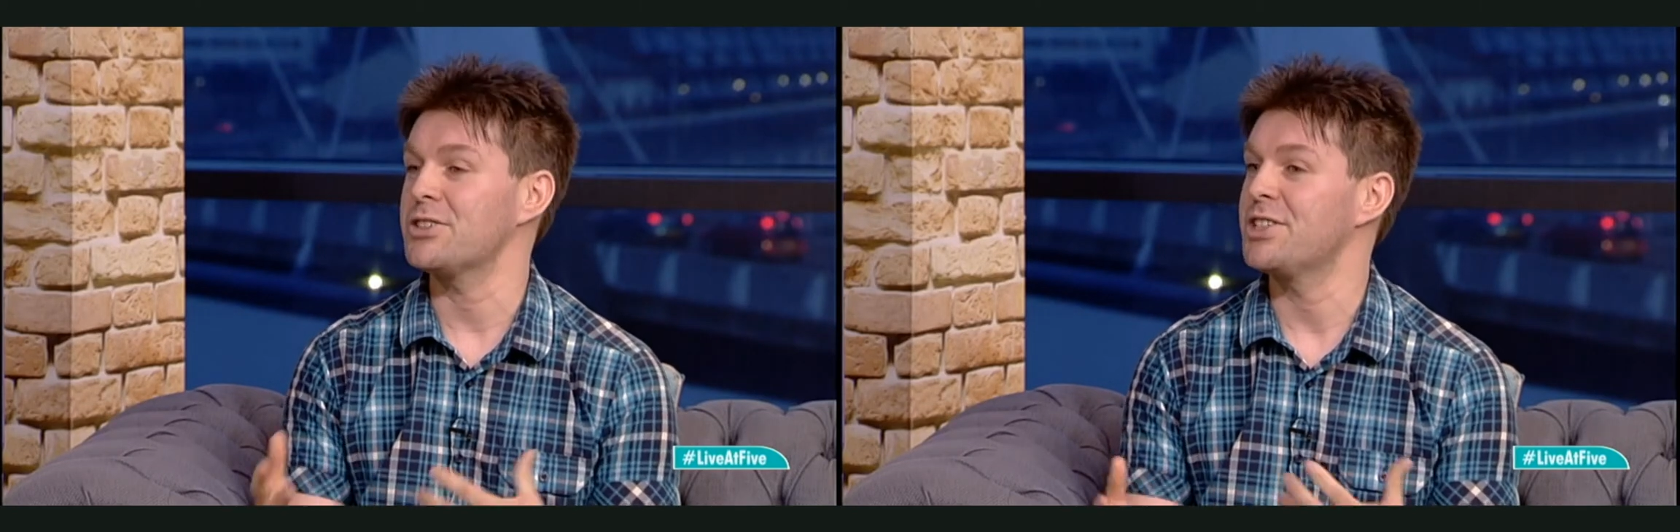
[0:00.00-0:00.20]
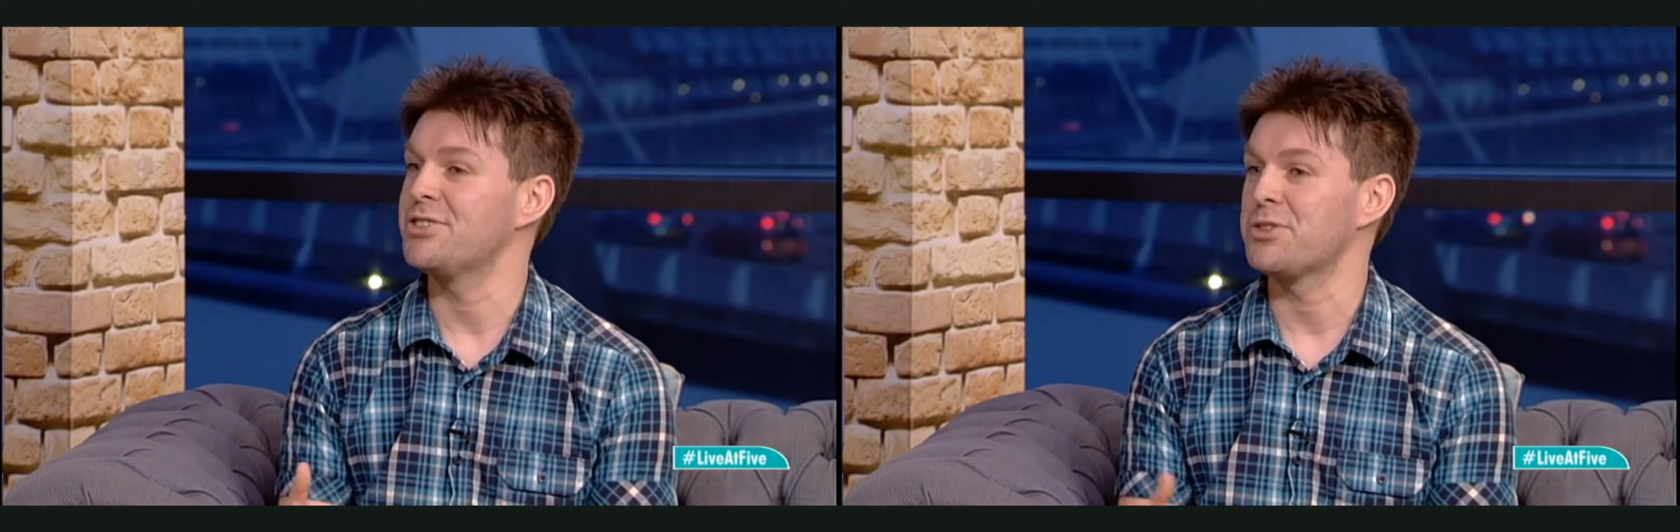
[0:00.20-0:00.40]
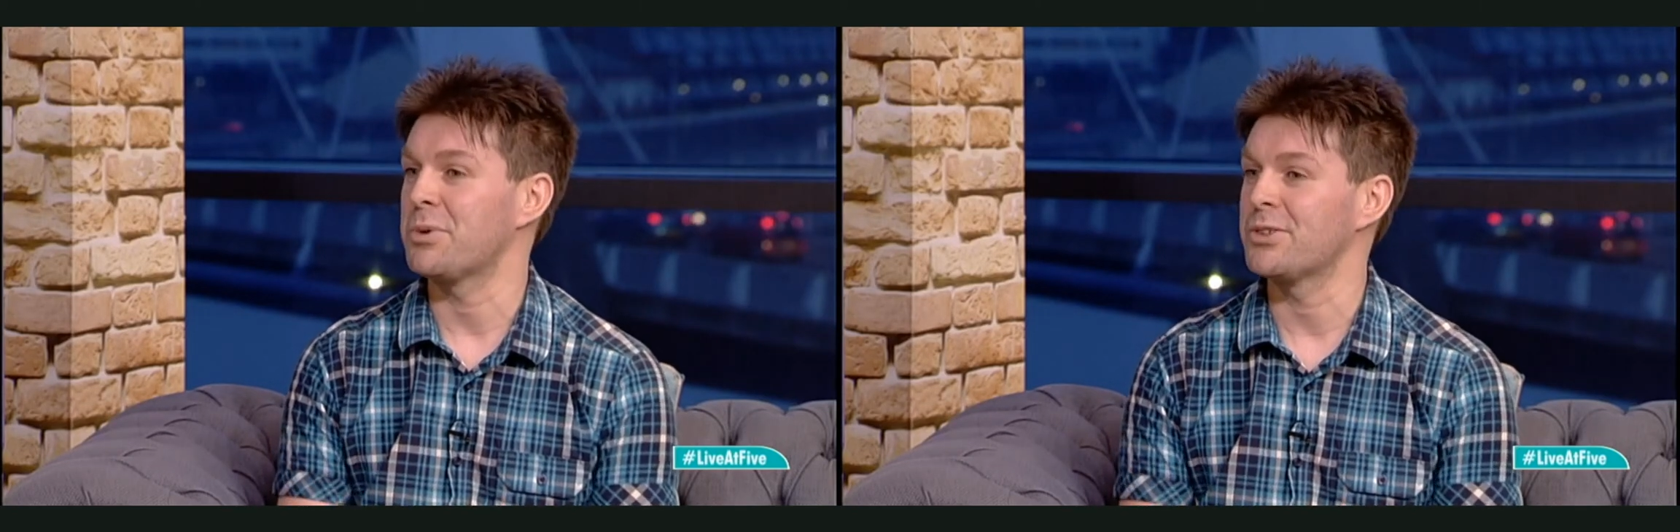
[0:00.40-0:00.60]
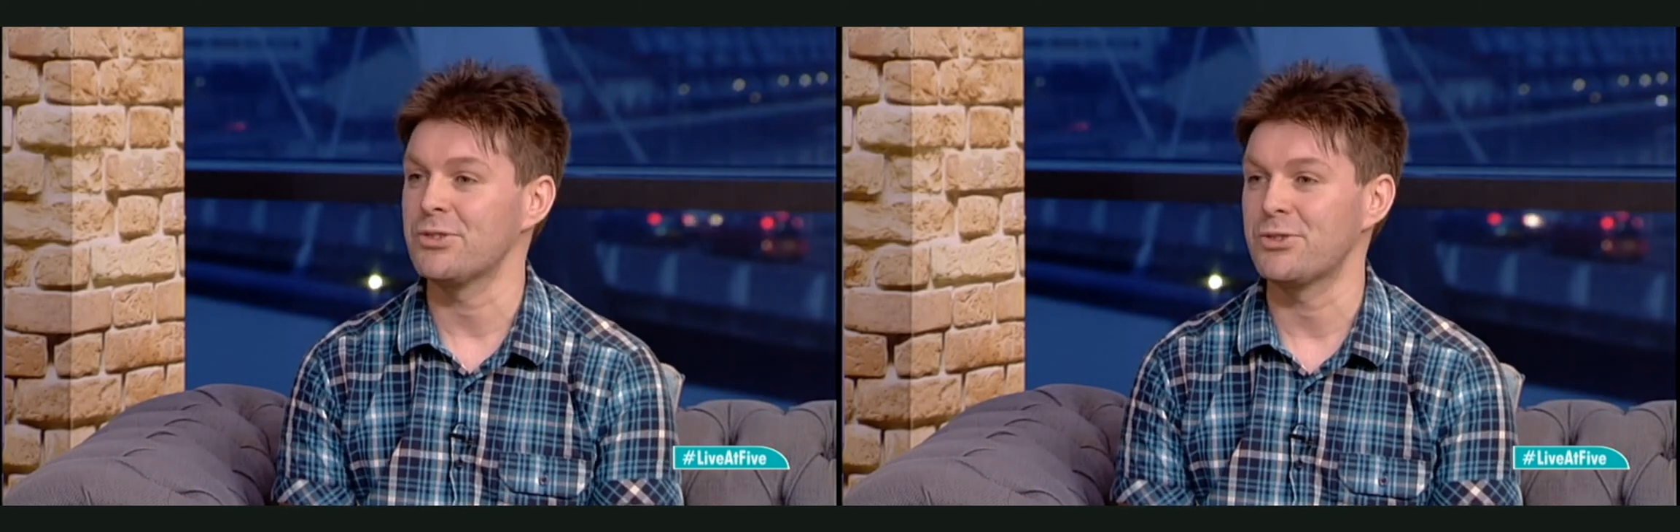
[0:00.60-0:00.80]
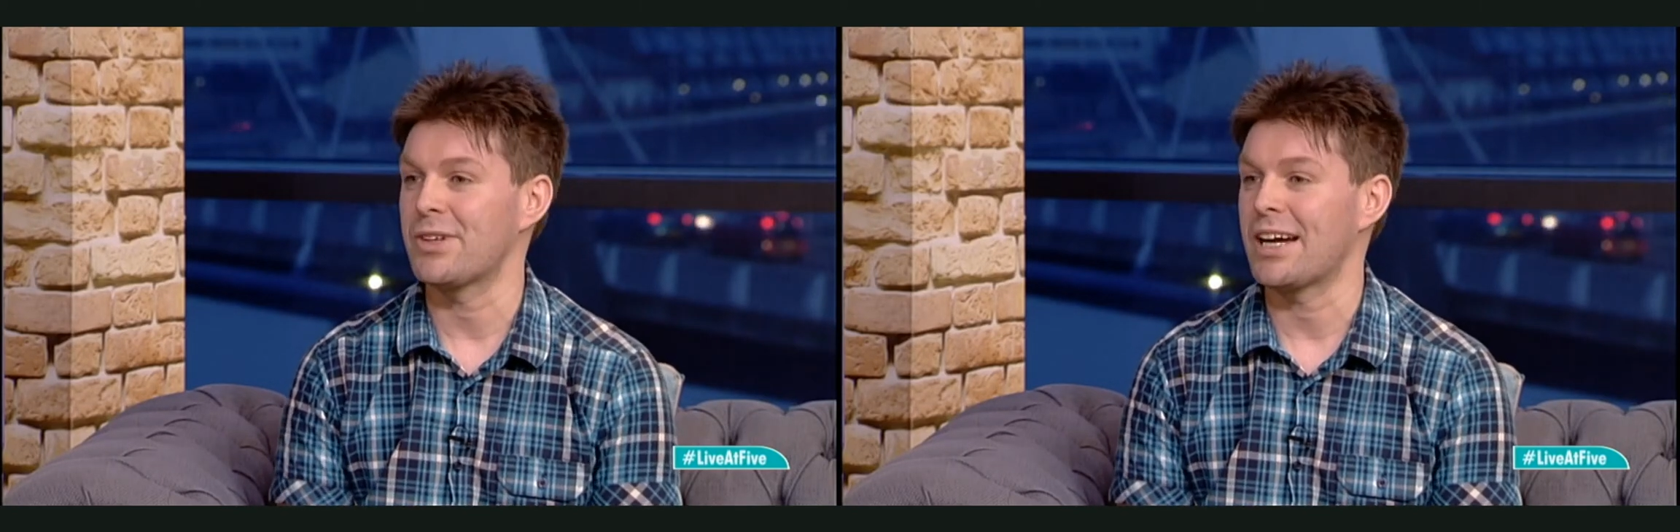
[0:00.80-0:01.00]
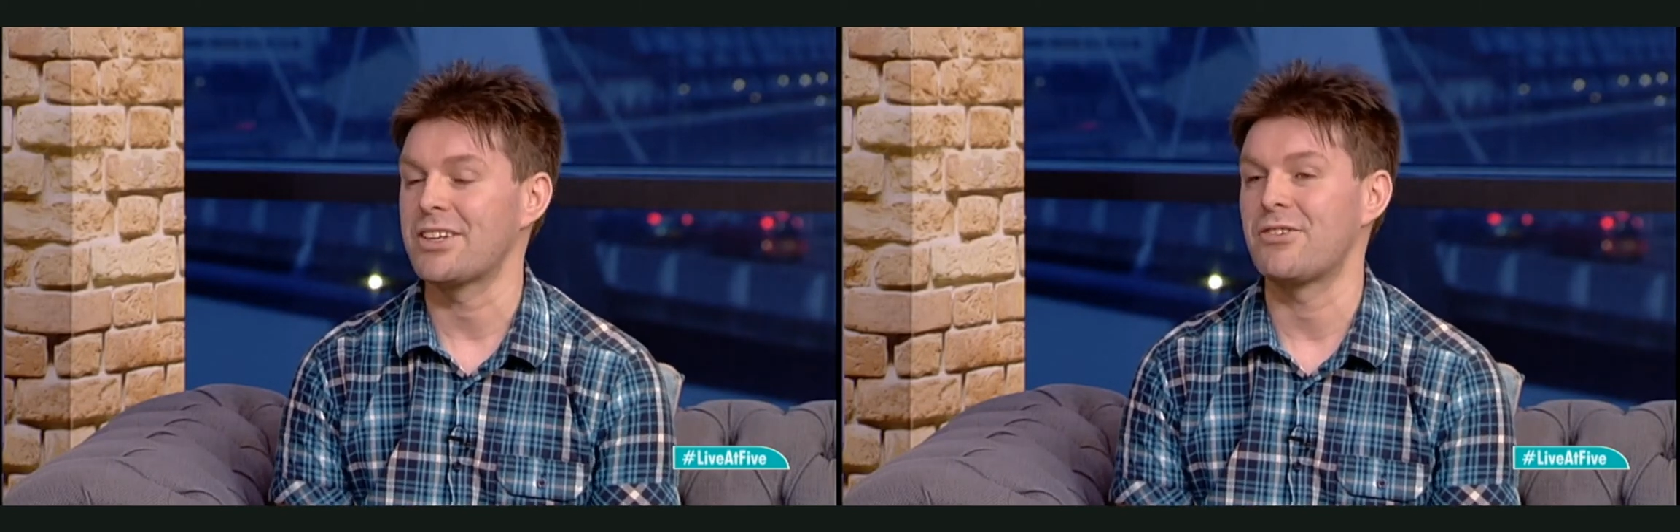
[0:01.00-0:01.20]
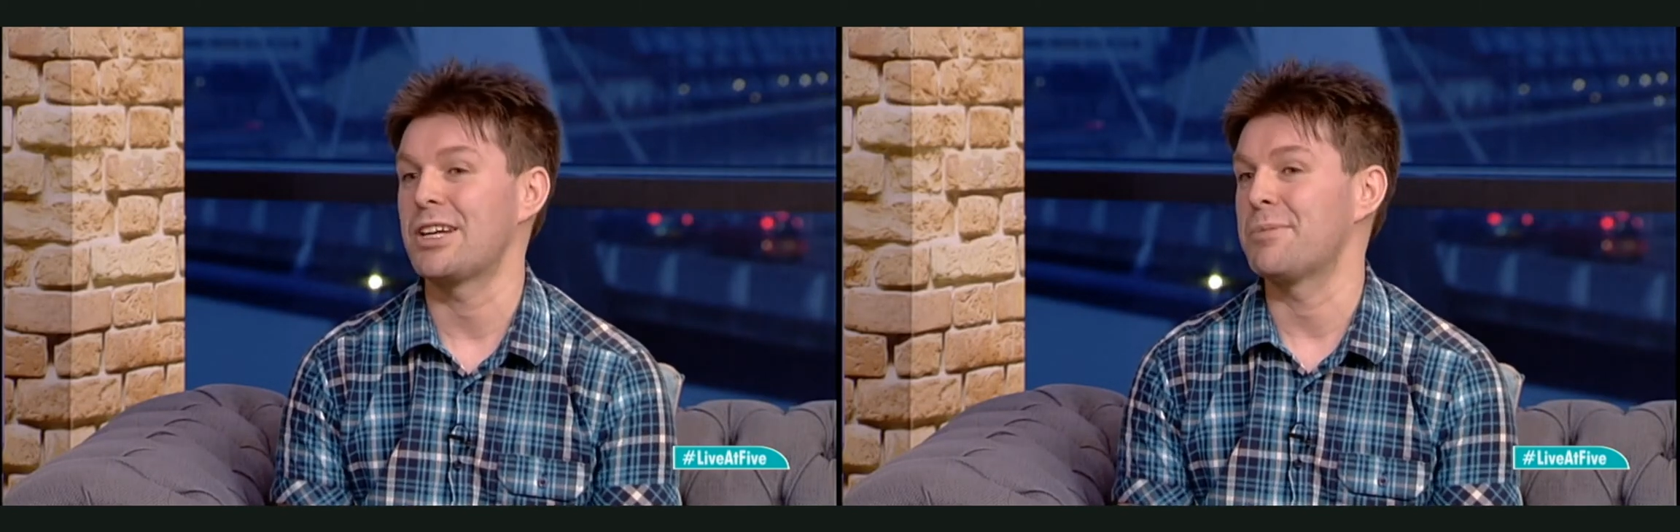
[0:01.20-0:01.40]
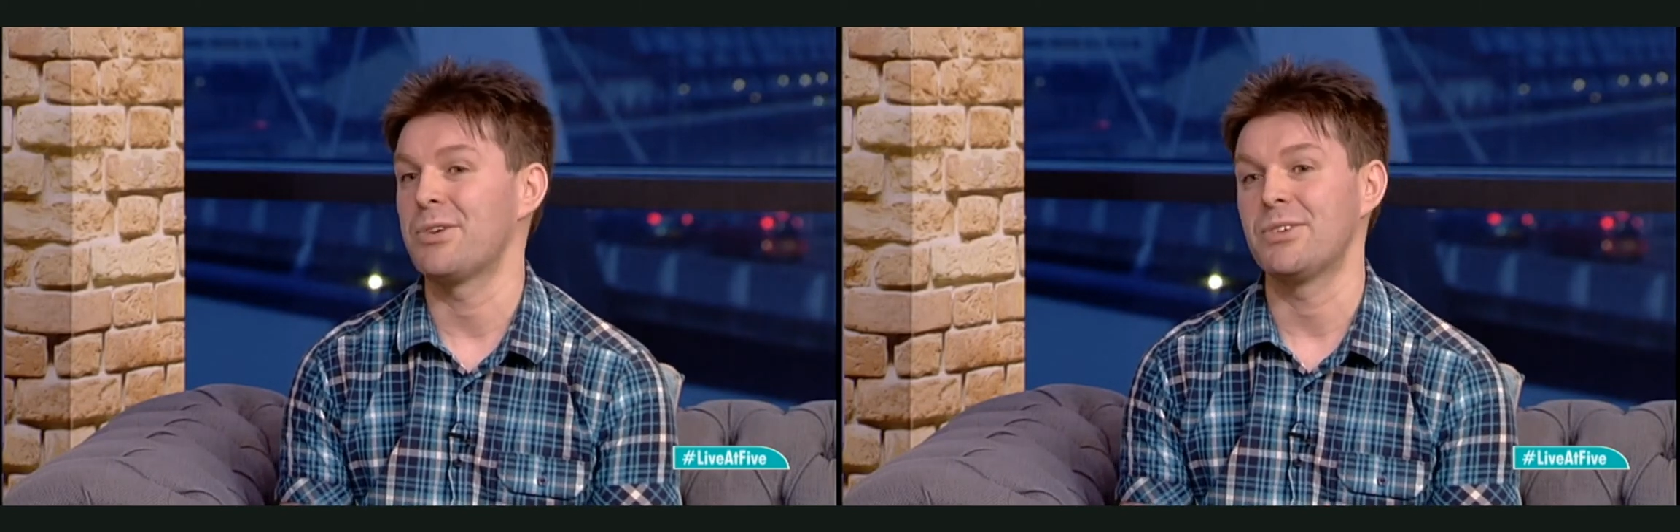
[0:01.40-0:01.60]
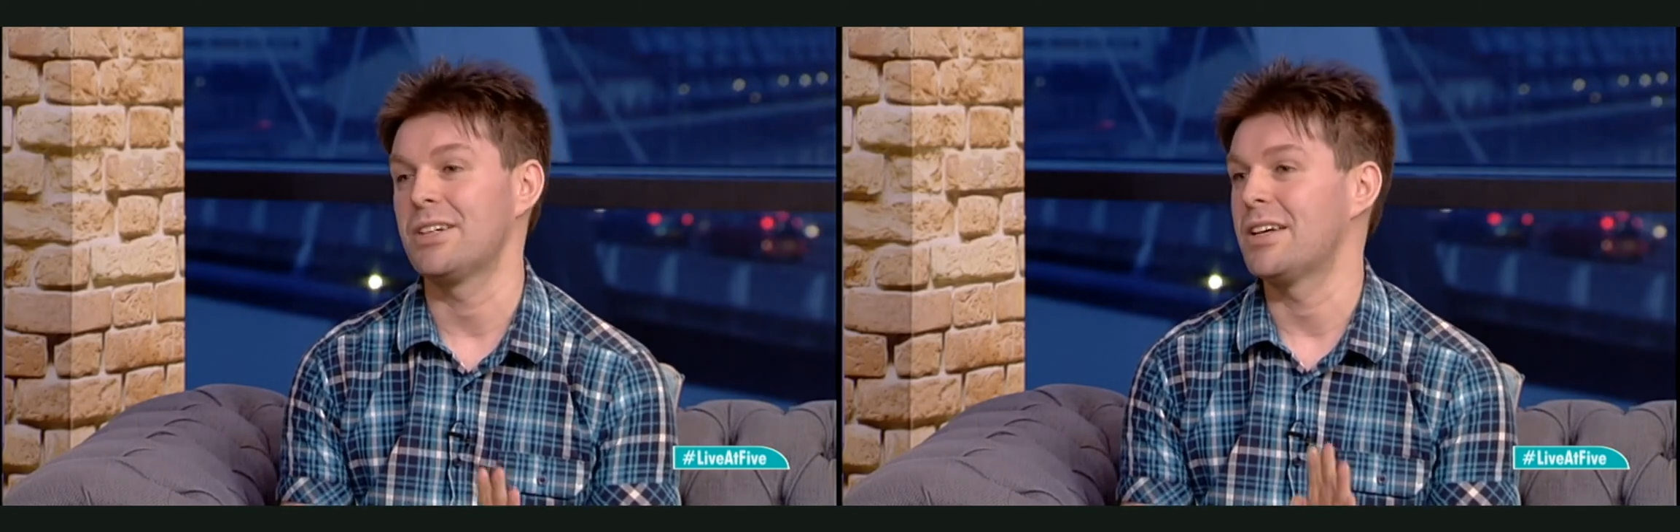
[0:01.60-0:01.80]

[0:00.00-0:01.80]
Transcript: change the world so that I can write about